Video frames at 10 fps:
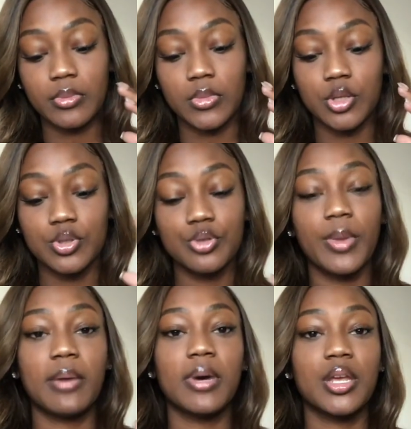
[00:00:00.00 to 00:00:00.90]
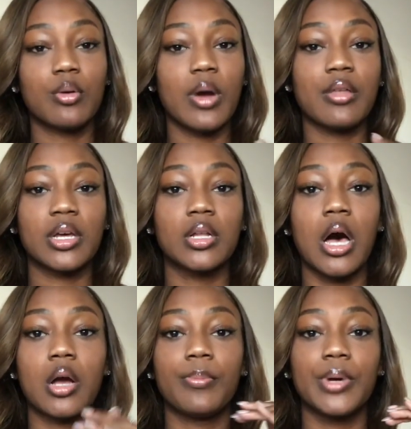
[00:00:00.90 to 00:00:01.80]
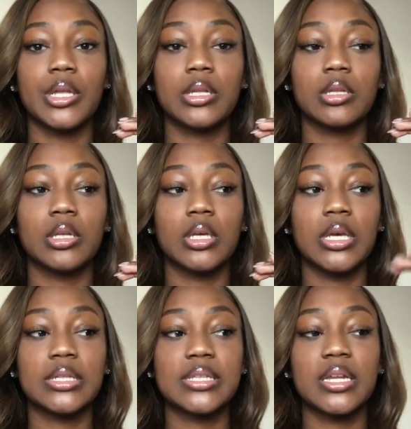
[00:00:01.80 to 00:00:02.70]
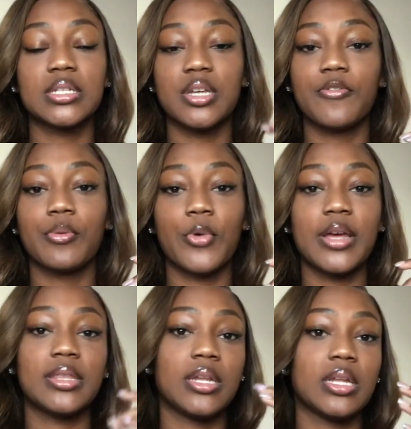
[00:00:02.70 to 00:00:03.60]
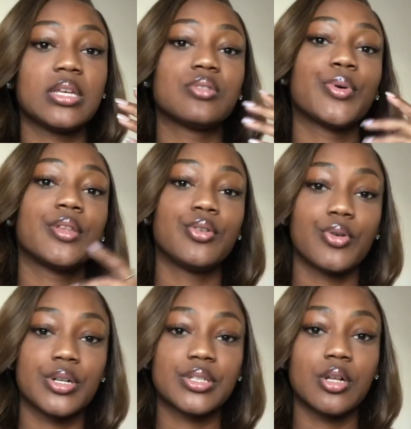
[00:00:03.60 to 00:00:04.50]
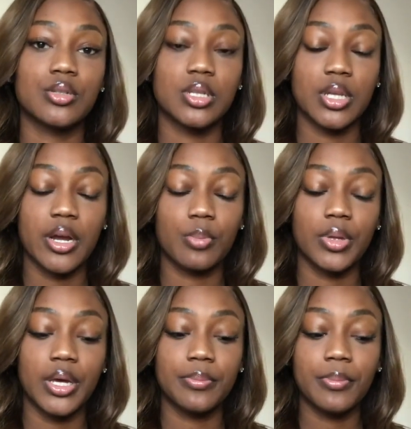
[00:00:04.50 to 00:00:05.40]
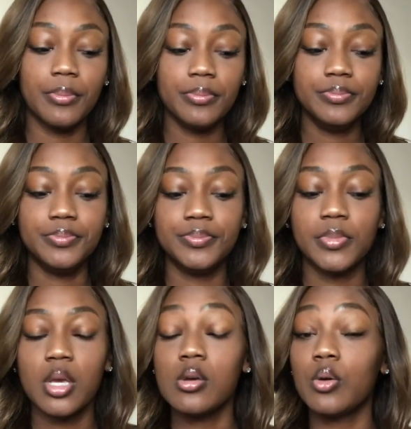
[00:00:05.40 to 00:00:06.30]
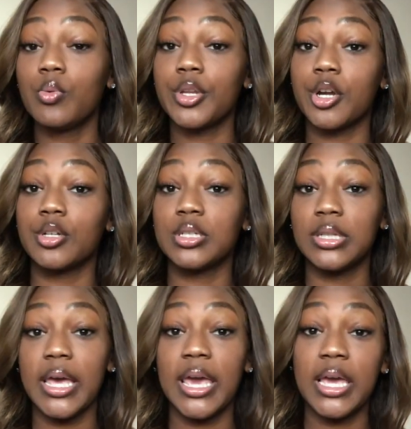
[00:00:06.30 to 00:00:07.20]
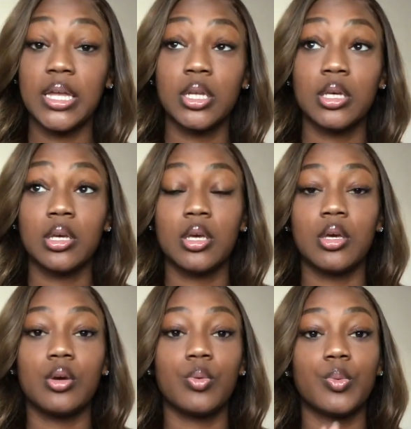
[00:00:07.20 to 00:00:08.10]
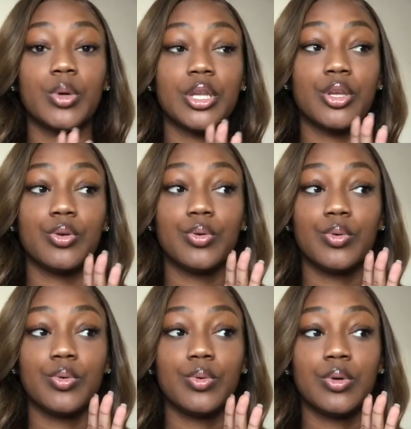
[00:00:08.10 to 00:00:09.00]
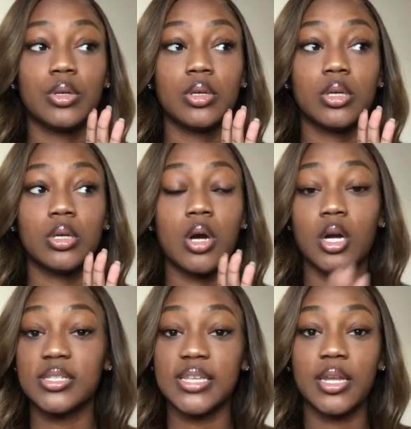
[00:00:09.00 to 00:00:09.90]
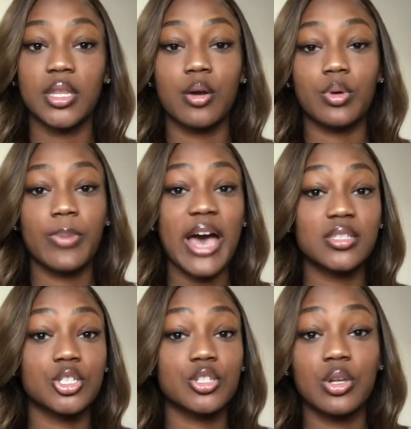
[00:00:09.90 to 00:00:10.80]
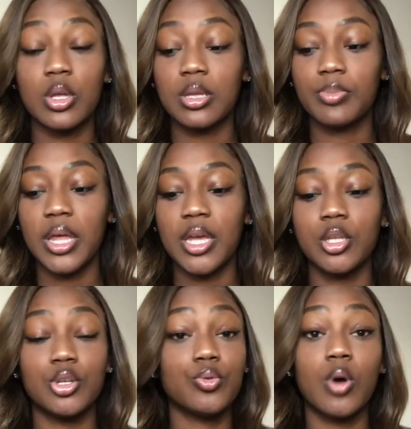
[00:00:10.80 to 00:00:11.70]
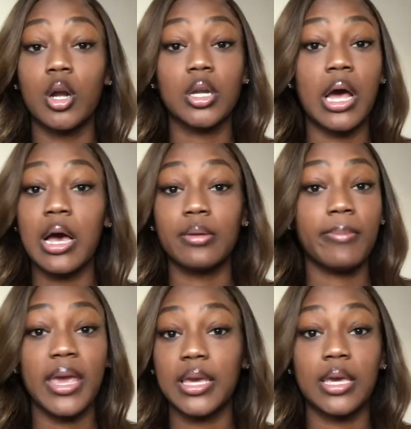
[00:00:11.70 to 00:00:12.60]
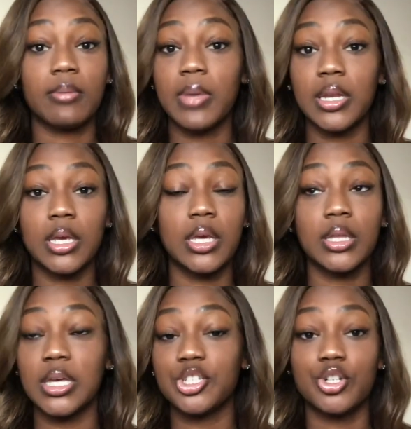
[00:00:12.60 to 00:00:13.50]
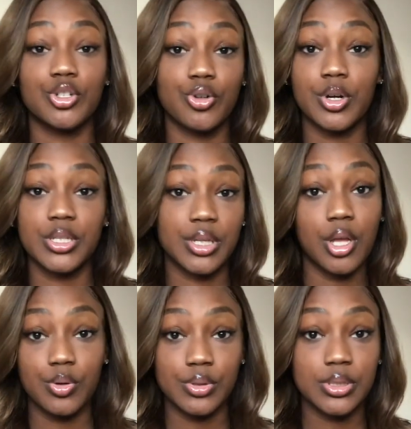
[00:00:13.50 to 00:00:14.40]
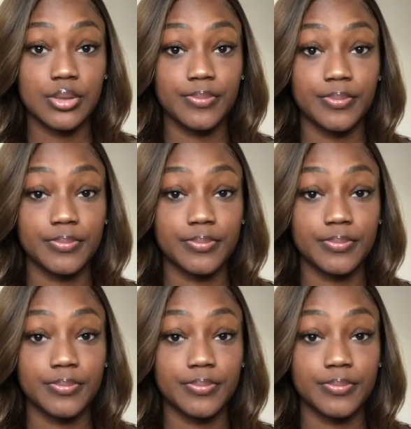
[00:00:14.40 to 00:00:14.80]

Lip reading: You do make money around the clock, but it's at a different rate than it is when the door is closed on the airplane. When you're delayed, when you are sitting there with passengers on the plane, you are not making money unless your door is closed.